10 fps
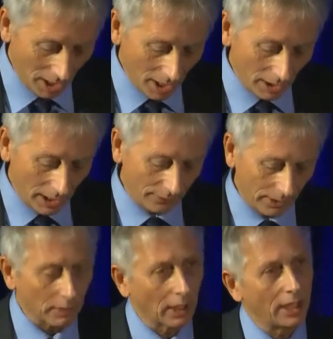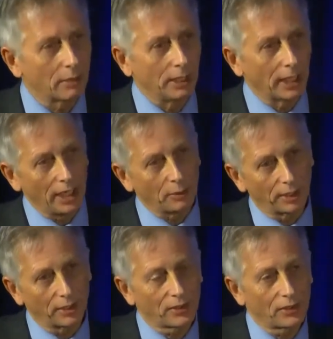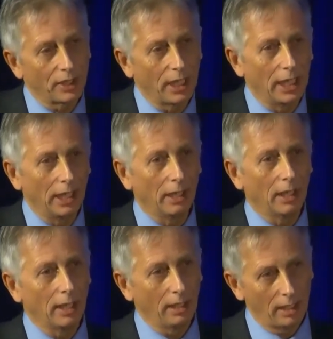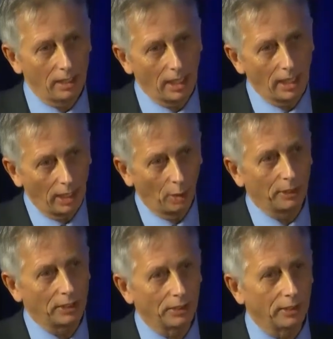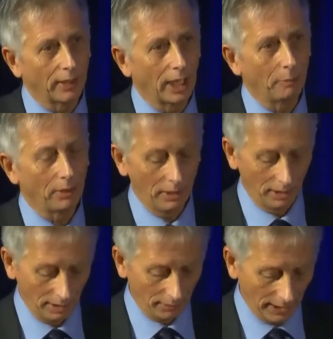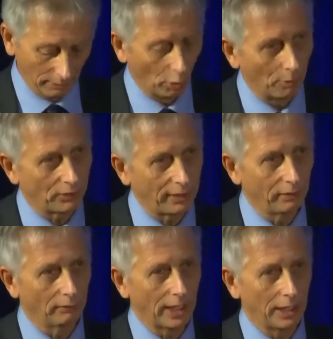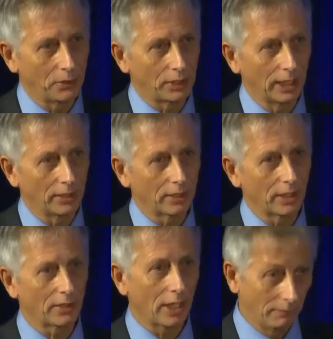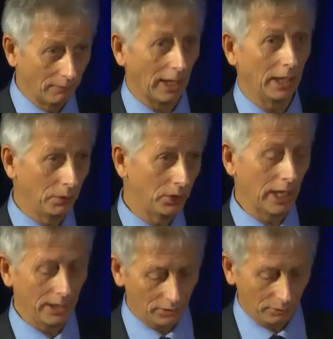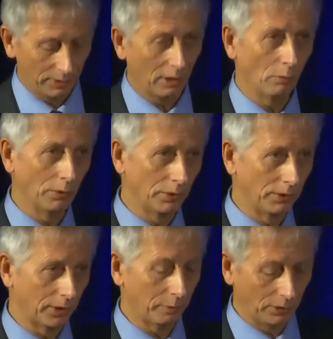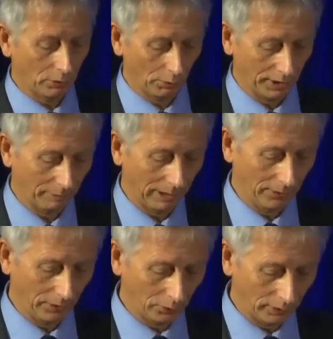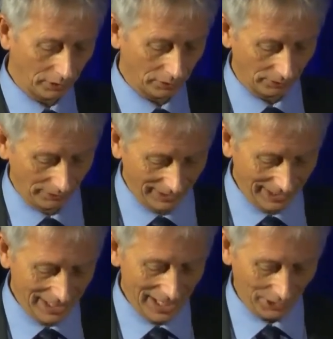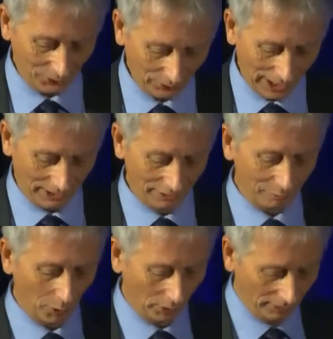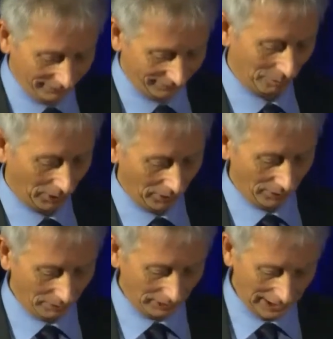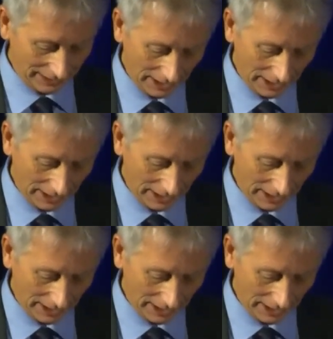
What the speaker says: if they would like to engage with us in helping to develop their raw material value chains. And I say value chains, we don't want to just be talking about the traditional extractive model from colonial days,